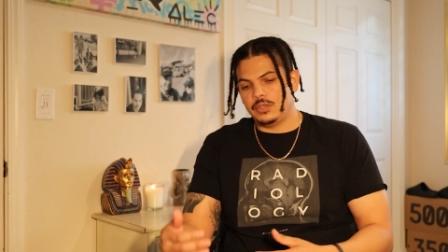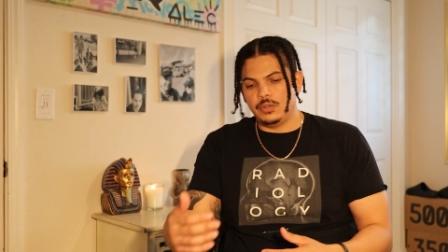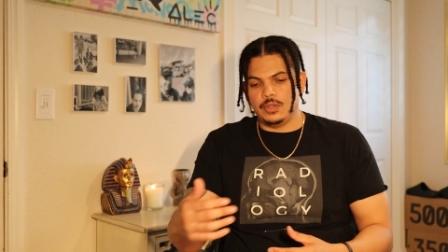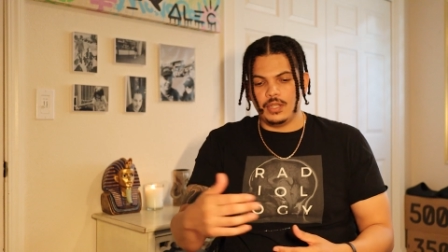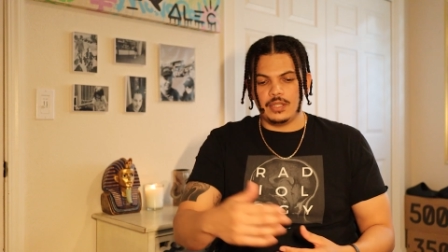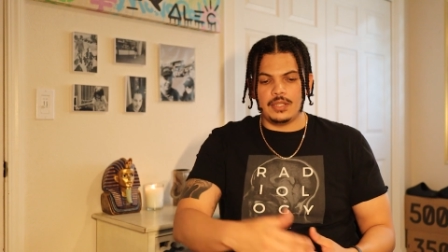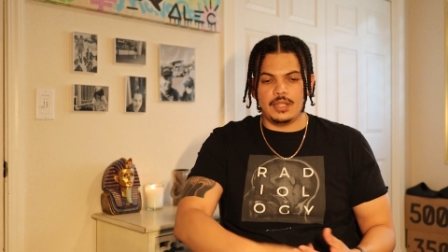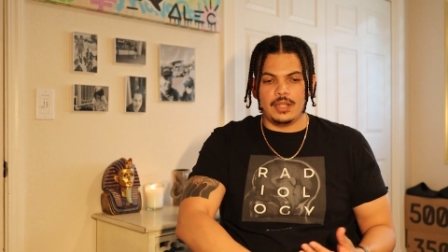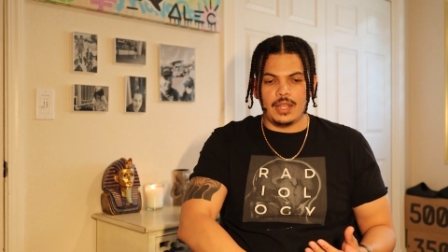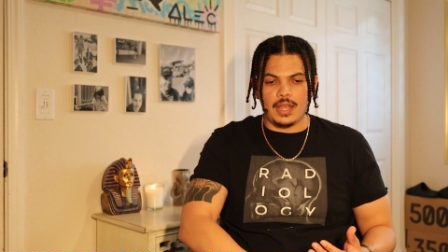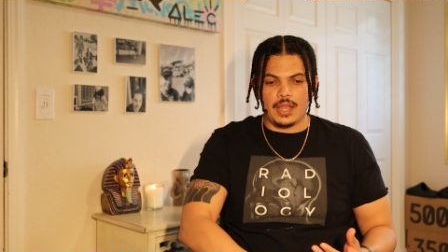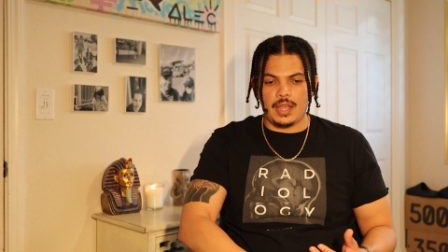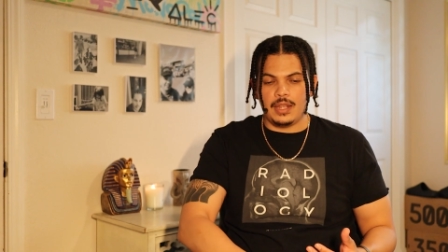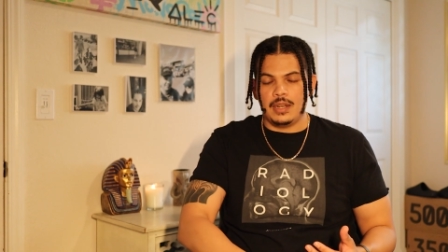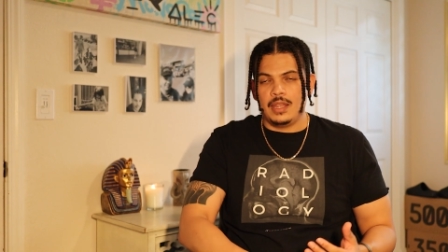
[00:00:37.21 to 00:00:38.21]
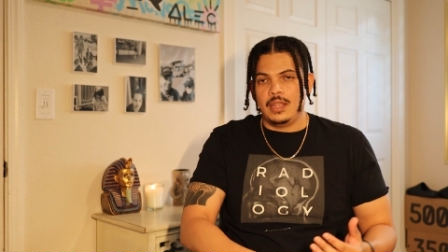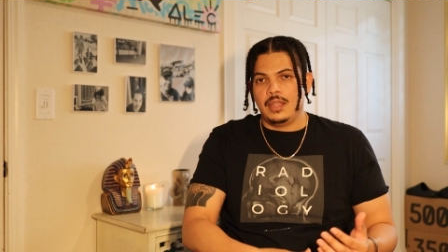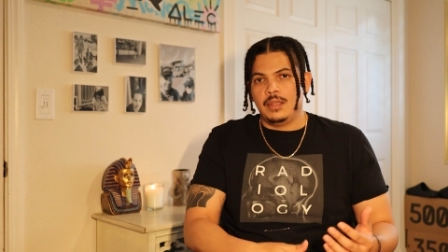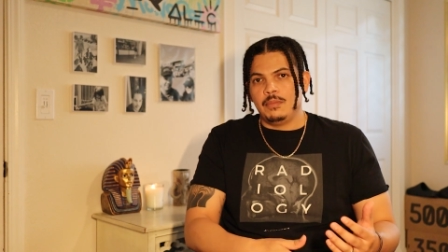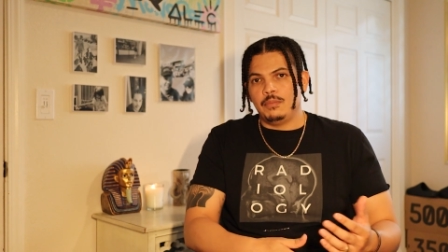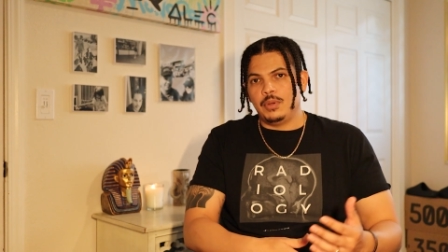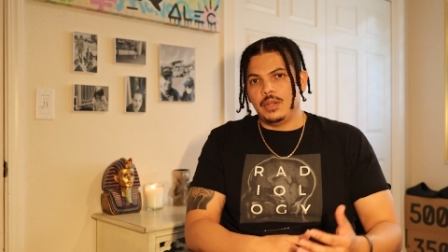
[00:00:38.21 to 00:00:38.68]
do this and that,
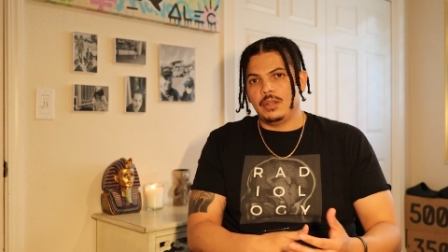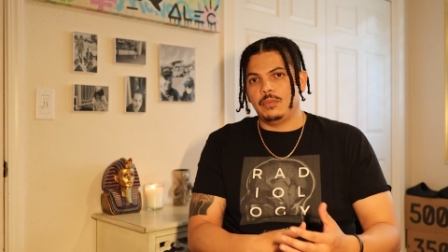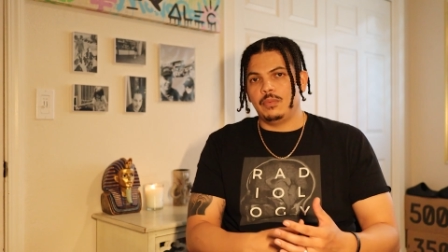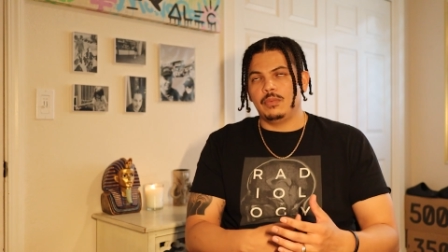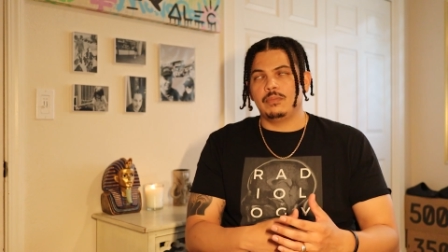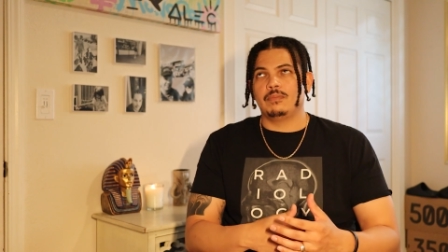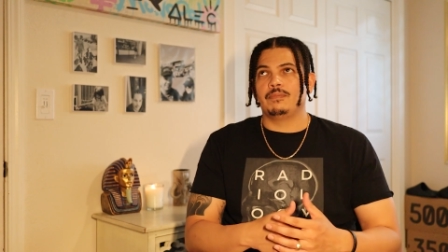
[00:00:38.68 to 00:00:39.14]
but